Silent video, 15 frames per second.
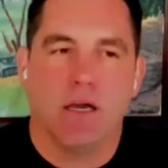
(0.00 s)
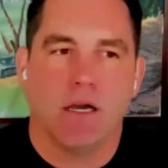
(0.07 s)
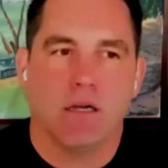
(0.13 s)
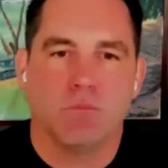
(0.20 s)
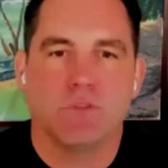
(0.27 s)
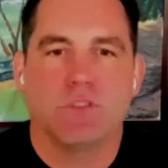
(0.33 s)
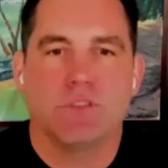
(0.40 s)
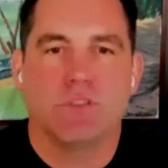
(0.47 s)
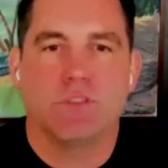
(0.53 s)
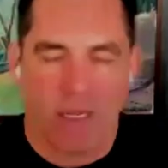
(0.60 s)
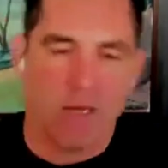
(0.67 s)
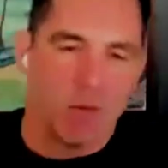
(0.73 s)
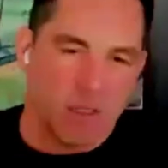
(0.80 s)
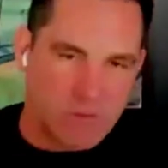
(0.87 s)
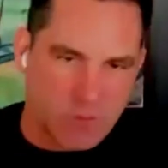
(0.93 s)
Um, so
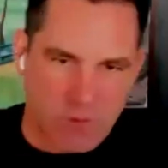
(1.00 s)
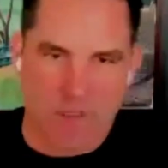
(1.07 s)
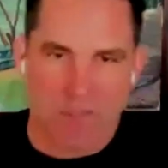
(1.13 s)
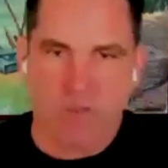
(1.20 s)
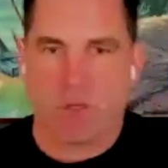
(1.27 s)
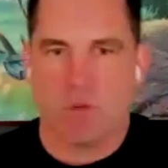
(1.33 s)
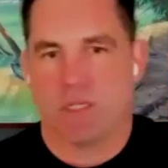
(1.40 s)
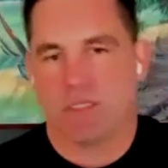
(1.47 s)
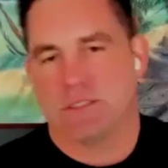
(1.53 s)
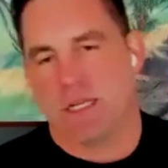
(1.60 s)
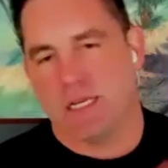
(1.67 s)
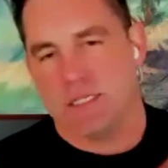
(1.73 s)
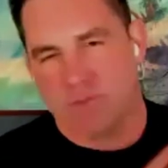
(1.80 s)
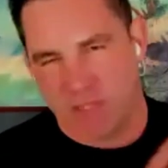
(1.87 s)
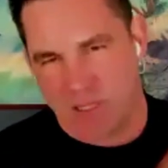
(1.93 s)
anyways, it's in to
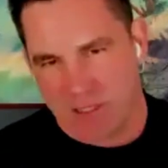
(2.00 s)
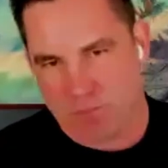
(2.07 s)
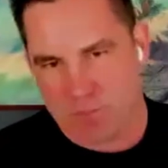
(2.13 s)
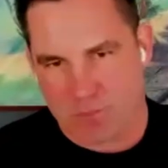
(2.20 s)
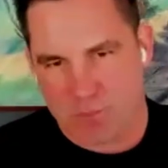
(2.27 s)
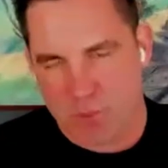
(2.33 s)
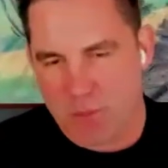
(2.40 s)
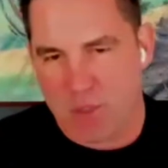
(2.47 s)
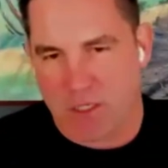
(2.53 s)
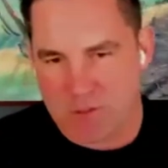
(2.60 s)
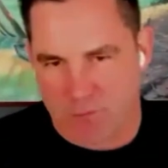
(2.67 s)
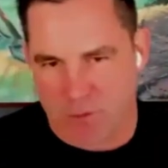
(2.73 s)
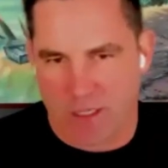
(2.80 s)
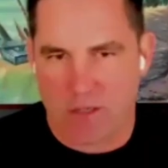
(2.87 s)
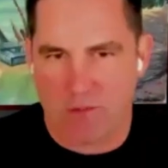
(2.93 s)
exchange, very, pretty
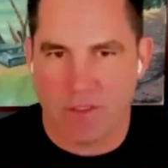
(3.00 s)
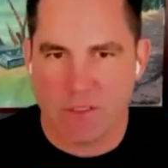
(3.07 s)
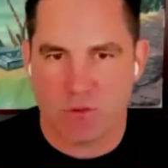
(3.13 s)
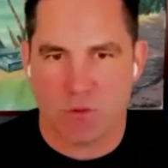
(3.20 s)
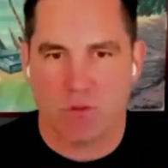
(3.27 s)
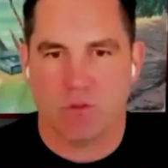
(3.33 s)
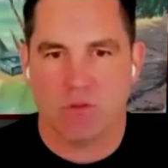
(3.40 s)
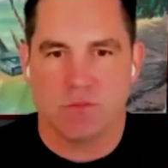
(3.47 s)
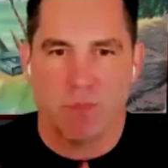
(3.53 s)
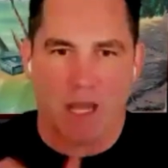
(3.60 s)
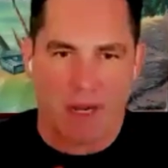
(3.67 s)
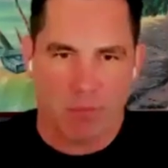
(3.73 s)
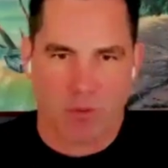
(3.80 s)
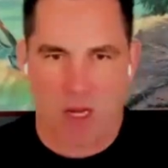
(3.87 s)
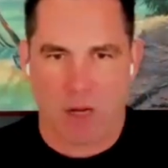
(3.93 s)
much for individuals,
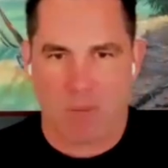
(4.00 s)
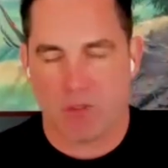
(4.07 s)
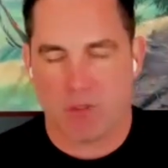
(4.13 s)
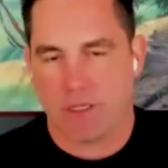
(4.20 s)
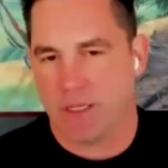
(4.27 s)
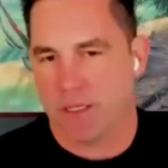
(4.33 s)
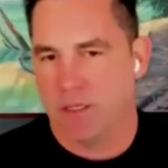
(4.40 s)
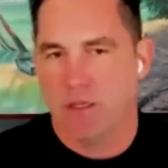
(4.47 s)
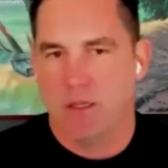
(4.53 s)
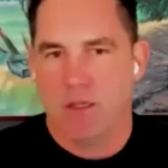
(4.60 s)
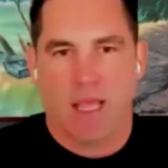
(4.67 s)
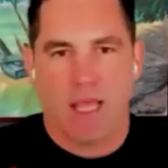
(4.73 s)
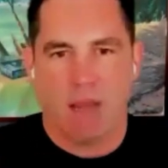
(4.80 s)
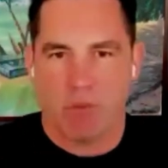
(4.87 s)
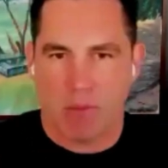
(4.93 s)
buy a property.
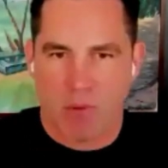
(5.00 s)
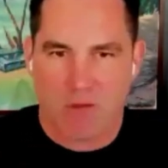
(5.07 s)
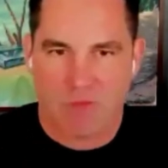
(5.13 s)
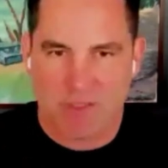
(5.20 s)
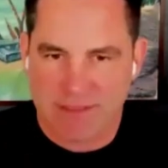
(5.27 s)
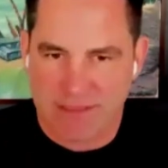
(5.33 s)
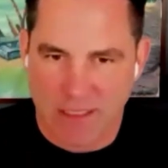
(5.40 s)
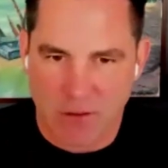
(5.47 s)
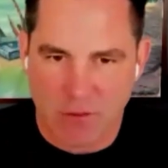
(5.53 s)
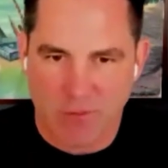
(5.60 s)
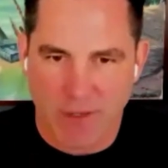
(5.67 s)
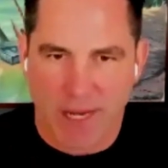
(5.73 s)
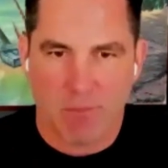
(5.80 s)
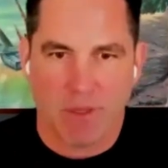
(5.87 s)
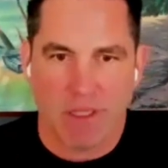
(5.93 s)
Hey, we bought this
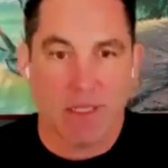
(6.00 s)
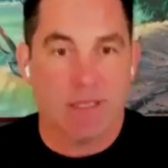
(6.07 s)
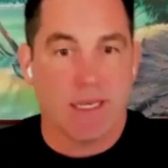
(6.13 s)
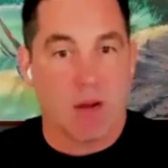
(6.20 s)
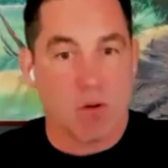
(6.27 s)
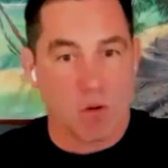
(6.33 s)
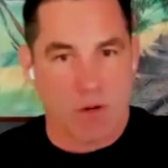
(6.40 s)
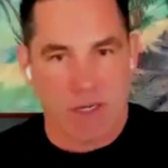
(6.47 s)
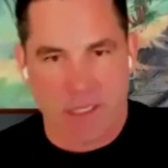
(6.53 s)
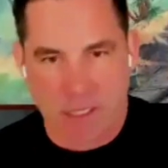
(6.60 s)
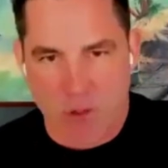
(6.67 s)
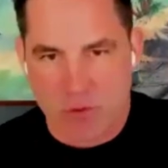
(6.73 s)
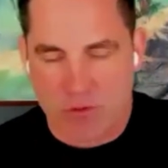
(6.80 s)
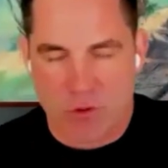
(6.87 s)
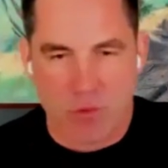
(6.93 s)
single family. Now we're
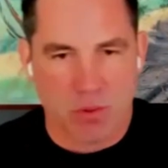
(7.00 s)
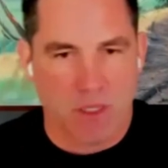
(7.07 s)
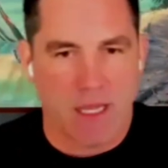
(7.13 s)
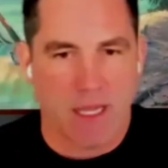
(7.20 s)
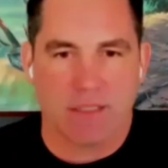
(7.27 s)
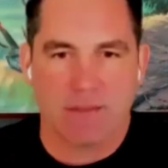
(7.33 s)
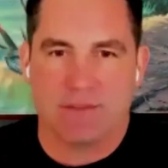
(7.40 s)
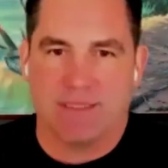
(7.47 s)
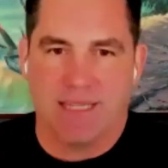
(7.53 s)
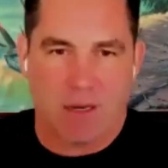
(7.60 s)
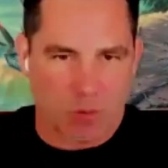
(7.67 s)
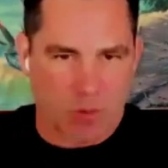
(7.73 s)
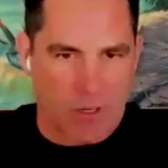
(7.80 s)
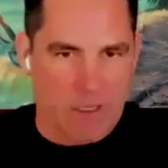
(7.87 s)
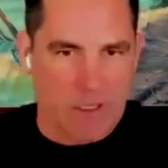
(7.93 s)
ready to go duplex.
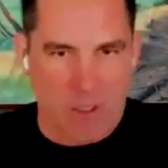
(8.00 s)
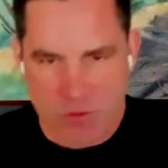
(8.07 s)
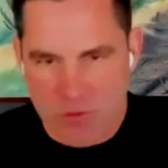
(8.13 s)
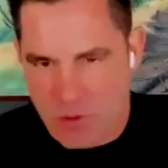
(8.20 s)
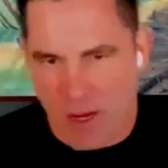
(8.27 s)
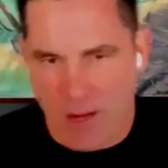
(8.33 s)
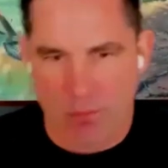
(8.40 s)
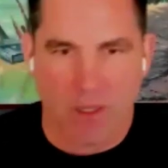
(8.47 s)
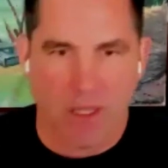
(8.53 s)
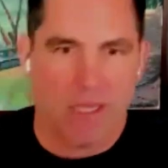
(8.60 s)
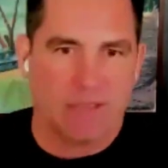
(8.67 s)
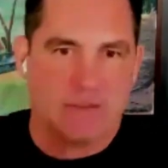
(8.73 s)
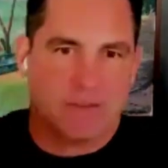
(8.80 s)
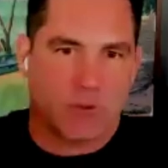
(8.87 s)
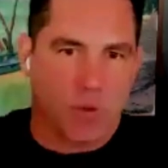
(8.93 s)
Now we're ready to go
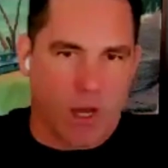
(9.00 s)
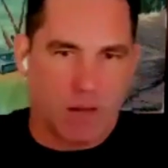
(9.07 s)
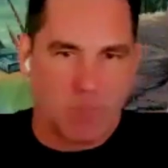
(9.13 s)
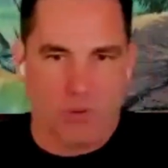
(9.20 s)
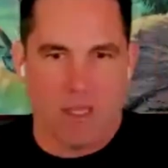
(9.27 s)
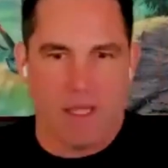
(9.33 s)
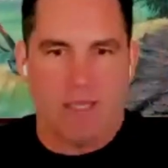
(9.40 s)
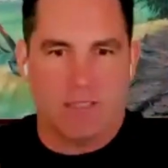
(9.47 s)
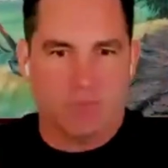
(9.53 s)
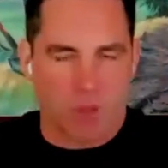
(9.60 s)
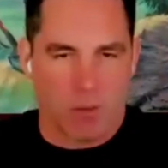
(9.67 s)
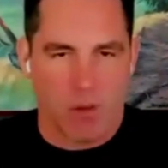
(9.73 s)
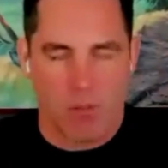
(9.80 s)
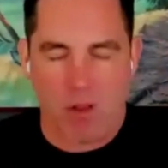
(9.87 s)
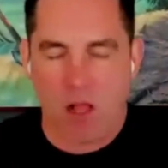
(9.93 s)
triplex, quadplex,
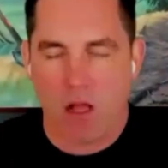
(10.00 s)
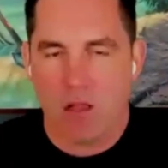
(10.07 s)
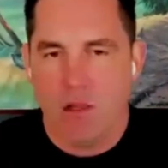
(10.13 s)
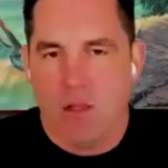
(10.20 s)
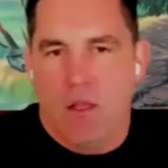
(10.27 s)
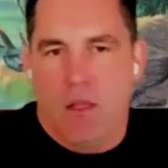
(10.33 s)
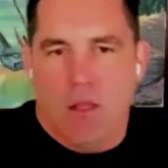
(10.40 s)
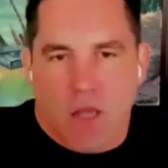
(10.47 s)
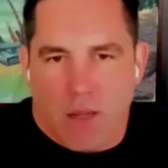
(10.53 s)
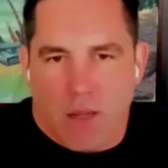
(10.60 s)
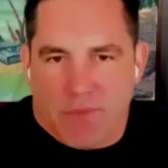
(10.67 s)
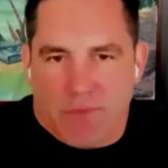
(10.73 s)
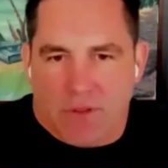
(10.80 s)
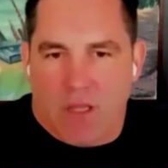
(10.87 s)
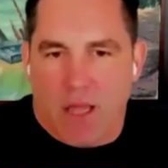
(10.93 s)
blah, blah, blah
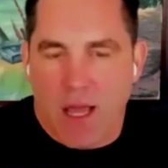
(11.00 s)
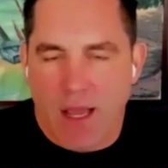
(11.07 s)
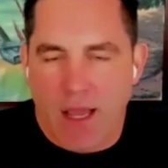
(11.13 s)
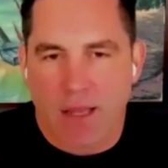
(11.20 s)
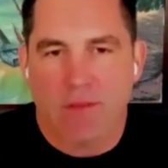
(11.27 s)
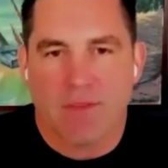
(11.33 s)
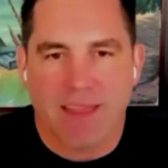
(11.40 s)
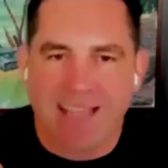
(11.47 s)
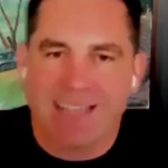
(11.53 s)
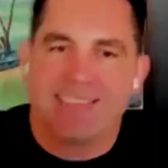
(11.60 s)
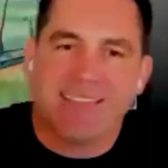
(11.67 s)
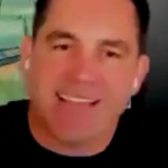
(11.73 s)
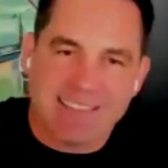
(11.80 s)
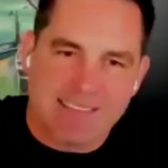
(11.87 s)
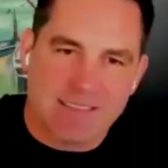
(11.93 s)
up the line.
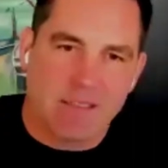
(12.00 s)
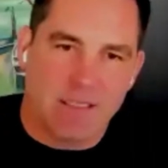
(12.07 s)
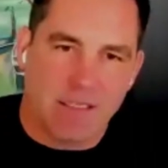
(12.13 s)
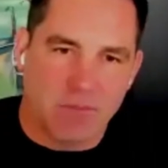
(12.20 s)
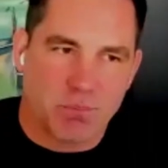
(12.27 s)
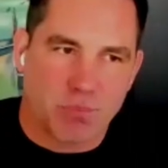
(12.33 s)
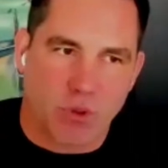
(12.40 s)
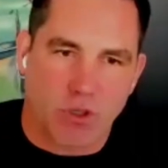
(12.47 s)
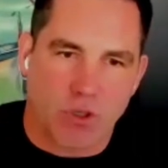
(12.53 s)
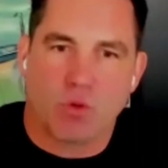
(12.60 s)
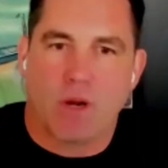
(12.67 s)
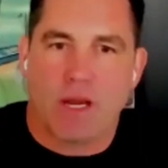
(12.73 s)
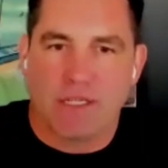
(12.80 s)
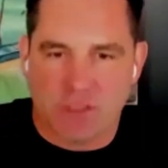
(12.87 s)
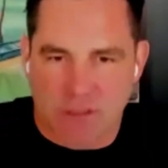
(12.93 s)
That that's the
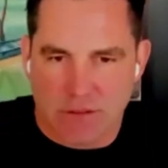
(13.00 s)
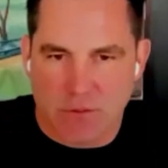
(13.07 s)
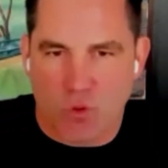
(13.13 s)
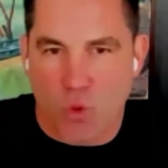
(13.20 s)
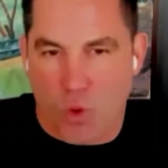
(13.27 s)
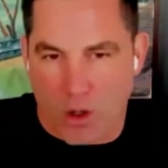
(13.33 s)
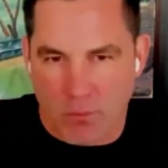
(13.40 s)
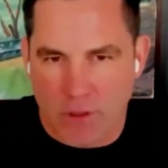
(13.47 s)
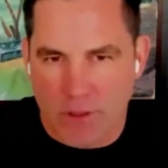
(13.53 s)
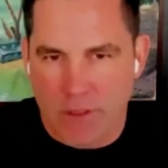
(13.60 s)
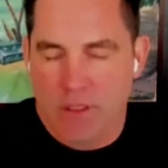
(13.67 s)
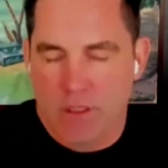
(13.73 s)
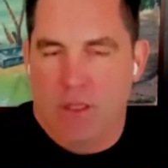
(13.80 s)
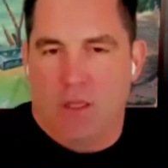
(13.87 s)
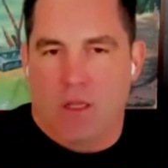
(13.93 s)
progression
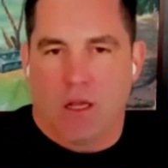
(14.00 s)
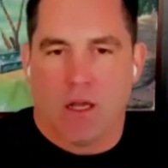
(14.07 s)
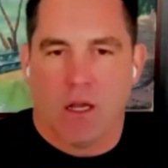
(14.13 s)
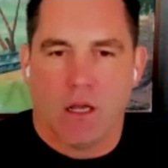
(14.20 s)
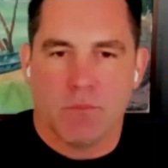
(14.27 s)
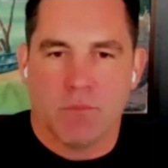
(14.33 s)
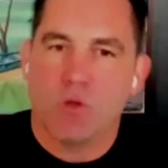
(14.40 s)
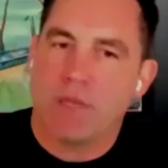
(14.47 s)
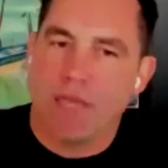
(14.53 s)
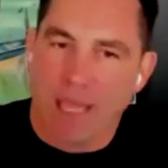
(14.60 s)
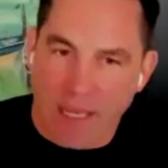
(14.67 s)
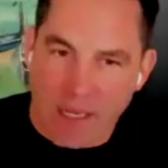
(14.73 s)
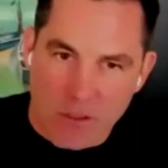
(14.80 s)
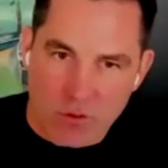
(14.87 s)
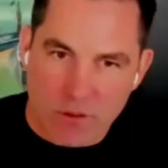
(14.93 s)
normally. Um, you
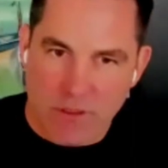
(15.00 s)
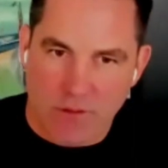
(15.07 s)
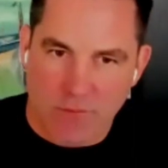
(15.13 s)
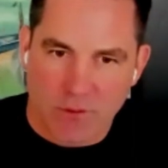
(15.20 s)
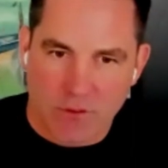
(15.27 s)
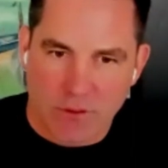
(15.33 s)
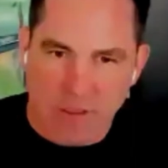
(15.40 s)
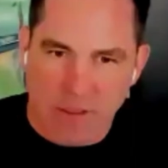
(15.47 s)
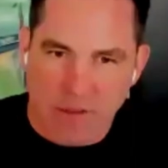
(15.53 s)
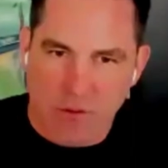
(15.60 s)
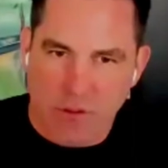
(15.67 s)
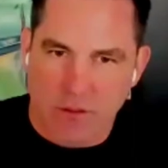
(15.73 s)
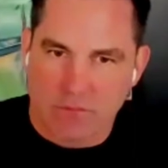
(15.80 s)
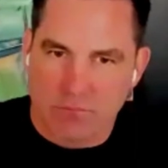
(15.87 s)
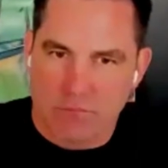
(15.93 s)
can do it differently.
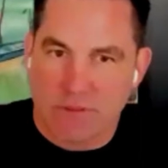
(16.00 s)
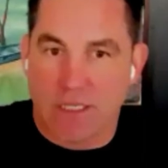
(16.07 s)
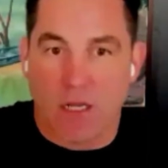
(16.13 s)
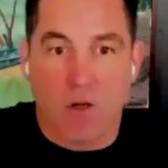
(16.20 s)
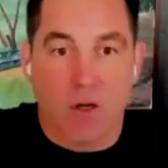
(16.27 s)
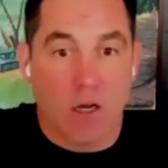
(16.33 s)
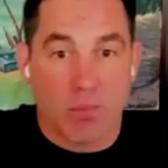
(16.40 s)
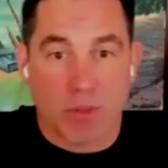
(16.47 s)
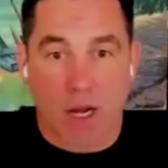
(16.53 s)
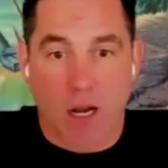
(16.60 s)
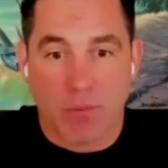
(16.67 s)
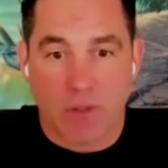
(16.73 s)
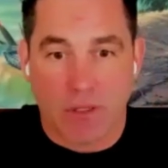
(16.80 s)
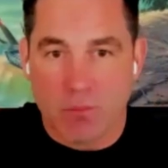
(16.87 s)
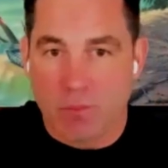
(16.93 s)
You can sell a
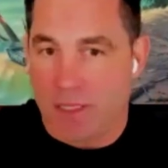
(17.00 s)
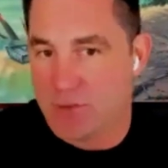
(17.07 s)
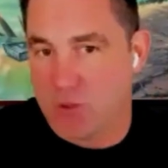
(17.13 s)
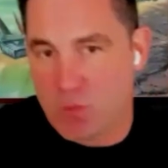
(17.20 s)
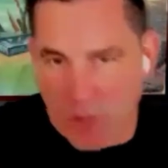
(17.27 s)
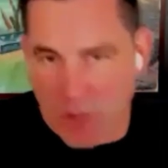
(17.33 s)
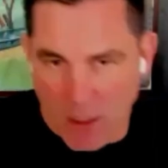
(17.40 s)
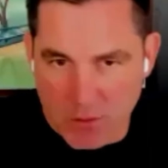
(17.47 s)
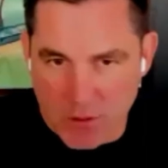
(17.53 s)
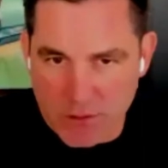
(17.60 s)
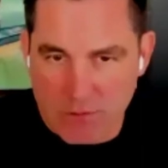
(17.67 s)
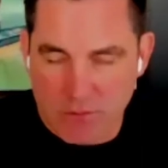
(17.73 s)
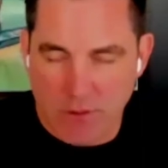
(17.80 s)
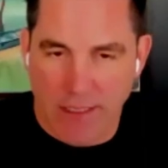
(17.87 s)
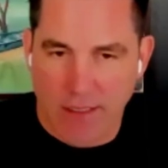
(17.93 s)
property, buy two
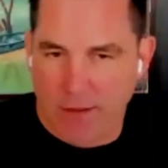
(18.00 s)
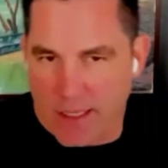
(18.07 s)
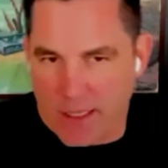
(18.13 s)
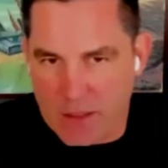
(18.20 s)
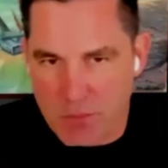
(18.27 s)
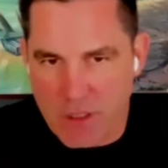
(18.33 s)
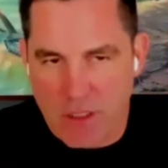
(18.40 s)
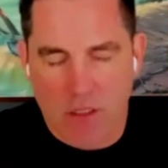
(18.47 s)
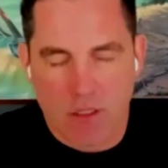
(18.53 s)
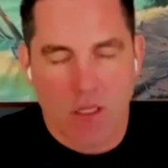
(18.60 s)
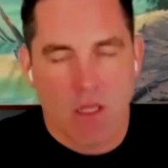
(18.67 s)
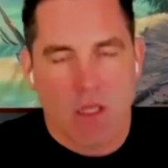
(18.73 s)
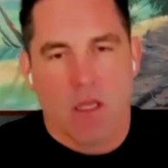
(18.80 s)
properties. Like that can be done.